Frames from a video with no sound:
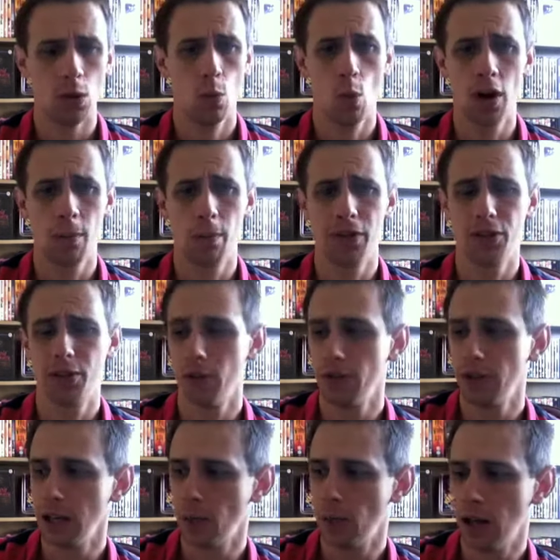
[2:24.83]
Warner Brothers do it
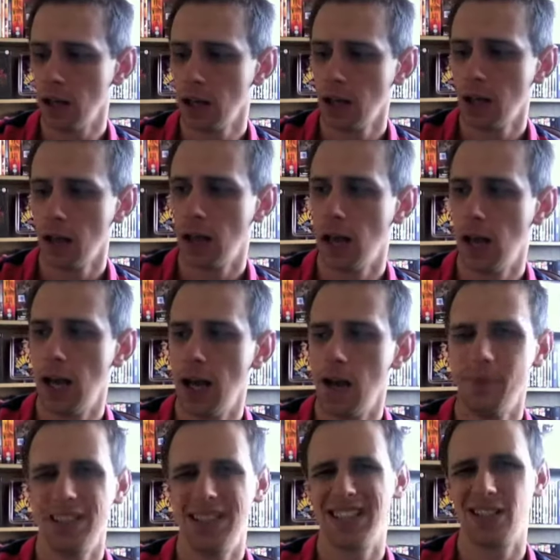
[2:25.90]
really well.
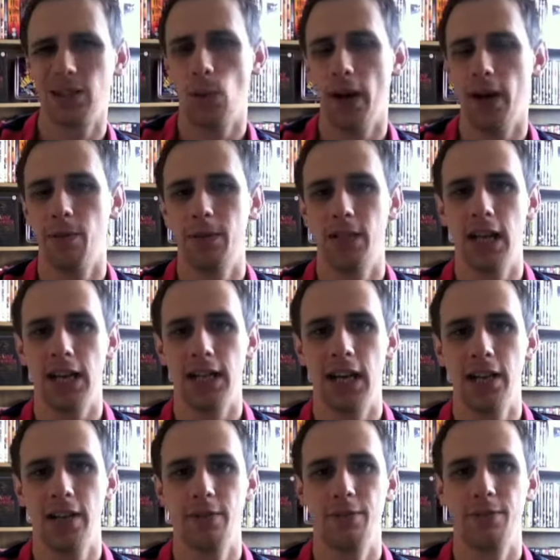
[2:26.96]
This isn't quite up to that
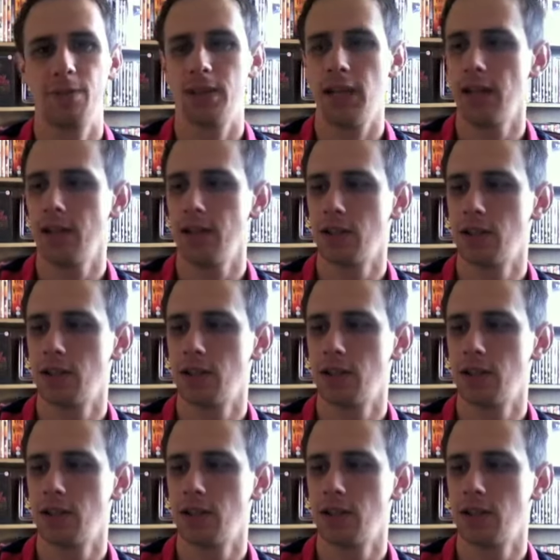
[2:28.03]
kind of standard,